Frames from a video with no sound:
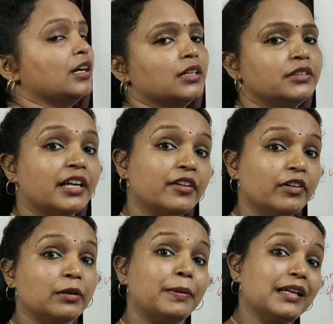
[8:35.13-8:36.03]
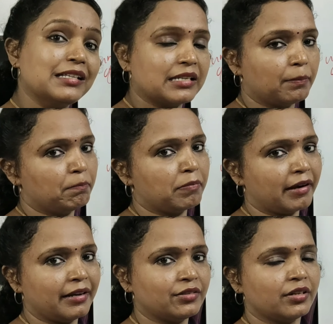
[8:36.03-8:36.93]
They will be
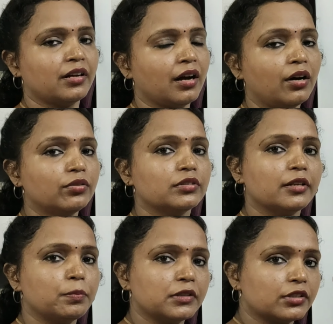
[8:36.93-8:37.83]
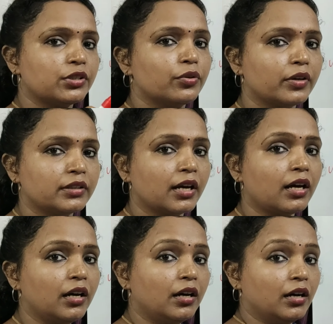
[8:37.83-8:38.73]
separated out. That means during
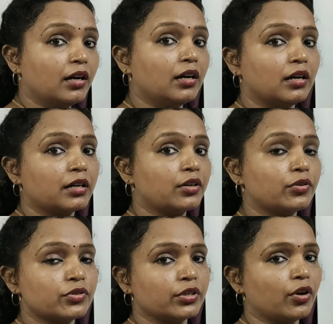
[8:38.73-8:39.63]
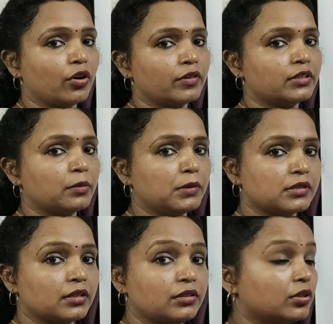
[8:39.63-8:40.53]
the crossing over, that
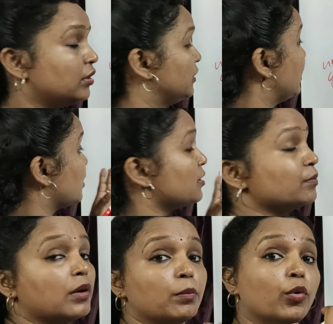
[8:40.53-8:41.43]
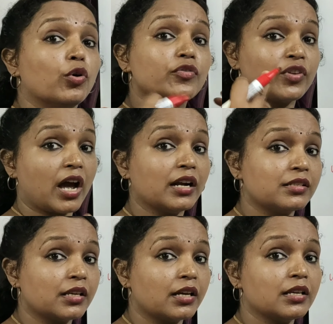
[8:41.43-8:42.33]
means there is more
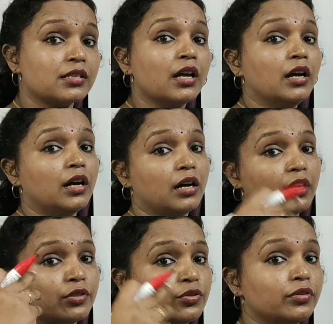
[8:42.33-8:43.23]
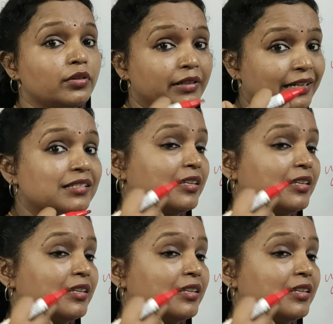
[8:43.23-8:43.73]
chances to get